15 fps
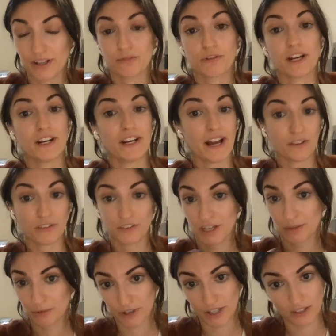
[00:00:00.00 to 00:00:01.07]
And right now, the
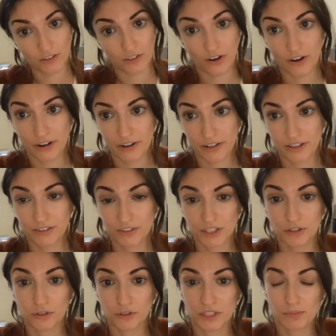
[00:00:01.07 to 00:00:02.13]
Democrats are the
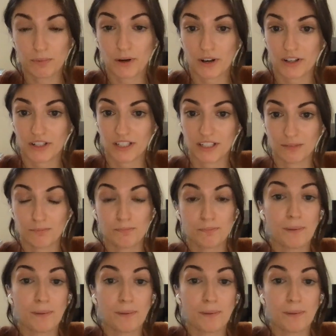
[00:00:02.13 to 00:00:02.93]
only party,